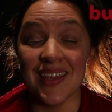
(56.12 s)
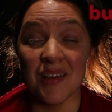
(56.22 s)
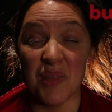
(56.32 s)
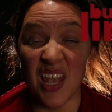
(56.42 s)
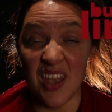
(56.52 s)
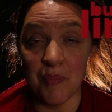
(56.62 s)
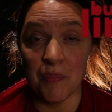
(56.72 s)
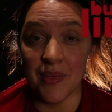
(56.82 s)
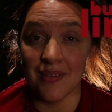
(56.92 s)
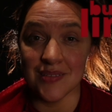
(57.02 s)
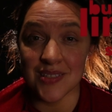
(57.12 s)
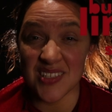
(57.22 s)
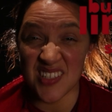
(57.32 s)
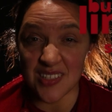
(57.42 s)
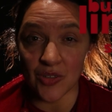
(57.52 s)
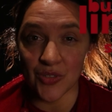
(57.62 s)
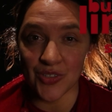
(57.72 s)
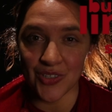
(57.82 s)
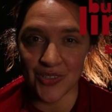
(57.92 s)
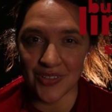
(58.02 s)
am limpet stuck
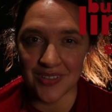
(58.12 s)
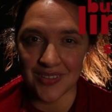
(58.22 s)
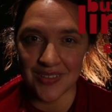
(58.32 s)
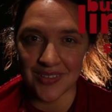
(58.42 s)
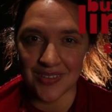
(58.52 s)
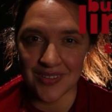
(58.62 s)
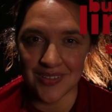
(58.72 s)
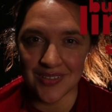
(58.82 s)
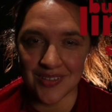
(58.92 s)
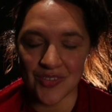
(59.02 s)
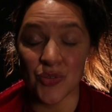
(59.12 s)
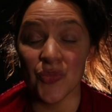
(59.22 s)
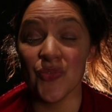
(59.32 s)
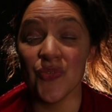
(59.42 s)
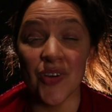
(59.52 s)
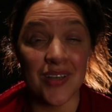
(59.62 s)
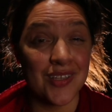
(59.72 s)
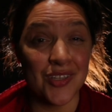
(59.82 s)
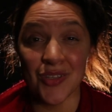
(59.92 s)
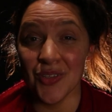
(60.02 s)
on you. So f
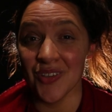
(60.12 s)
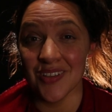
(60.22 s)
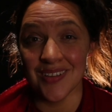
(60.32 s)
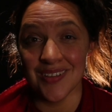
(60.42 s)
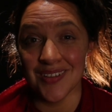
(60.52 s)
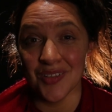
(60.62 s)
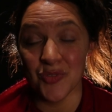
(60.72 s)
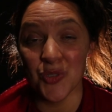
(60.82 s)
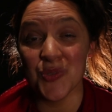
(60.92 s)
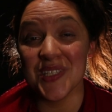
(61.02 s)
you for no